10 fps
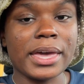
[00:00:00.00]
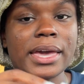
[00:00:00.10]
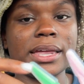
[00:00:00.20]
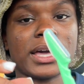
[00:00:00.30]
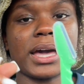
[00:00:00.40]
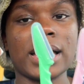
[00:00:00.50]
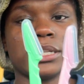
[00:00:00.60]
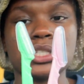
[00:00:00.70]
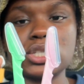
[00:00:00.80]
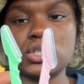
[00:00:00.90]
and I
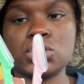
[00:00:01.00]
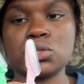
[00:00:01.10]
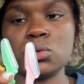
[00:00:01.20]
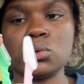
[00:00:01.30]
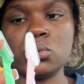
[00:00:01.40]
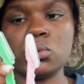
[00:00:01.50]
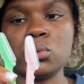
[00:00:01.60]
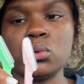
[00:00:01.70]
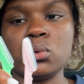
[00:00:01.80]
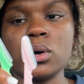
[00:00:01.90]
got
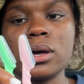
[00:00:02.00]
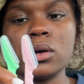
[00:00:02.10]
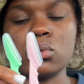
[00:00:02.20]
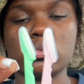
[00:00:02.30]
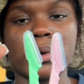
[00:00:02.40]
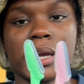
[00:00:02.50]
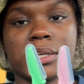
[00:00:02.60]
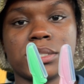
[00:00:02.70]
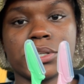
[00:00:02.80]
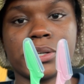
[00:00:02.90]
two
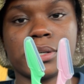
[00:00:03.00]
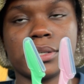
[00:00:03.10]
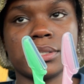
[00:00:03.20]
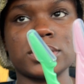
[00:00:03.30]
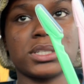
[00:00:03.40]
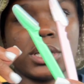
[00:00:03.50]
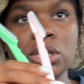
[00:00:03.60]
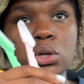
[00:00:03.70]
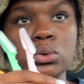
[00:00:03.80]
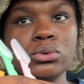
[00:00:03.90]
razors to
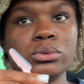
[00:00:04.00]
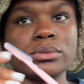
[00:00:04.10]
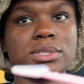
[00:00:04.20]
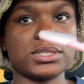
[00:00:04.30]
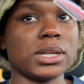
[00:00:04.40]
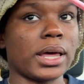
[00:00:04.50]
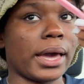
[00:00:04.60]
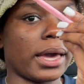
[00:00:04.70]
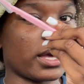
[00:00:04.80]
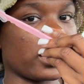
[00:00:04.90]
use to like